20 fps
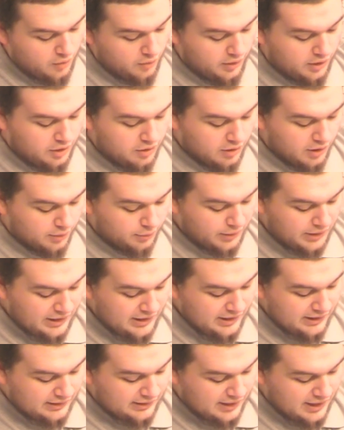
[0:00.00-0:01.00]
When you are
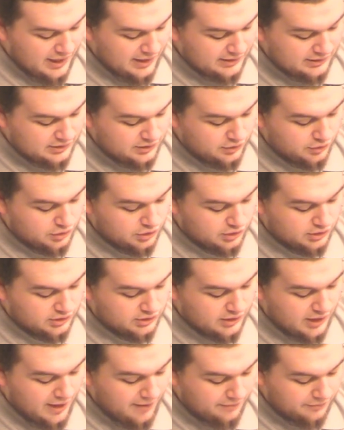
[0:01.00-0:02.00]
reading a text, you should
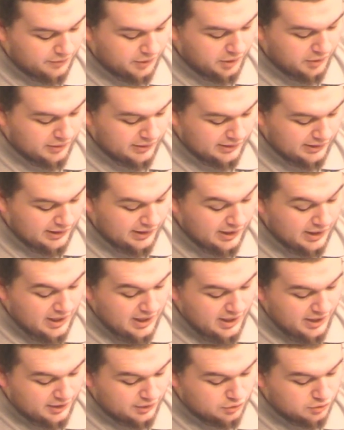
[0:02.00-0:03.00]
stop frequently
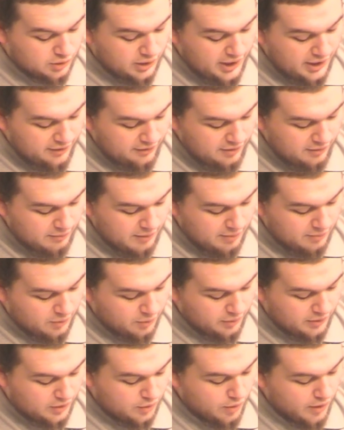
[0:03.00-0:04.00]
and try to
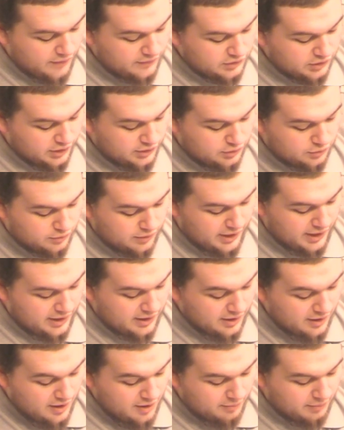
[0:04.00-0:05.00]
remember what you have just
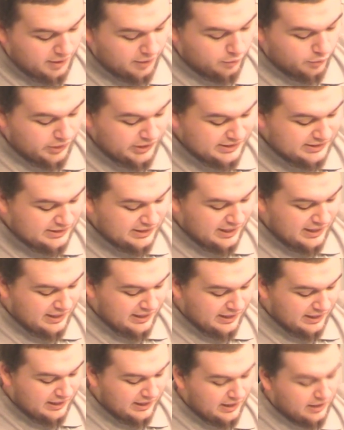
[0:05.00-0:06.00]
read by
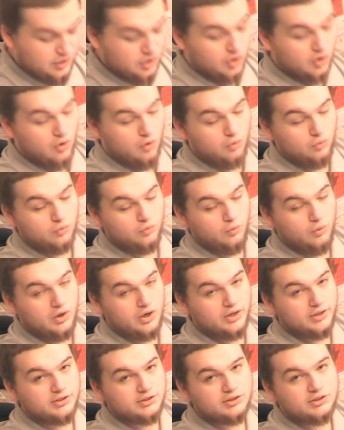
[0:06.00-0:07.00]
restating it in your own
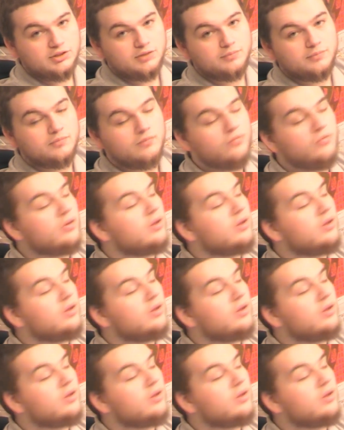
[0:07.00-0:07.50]
words.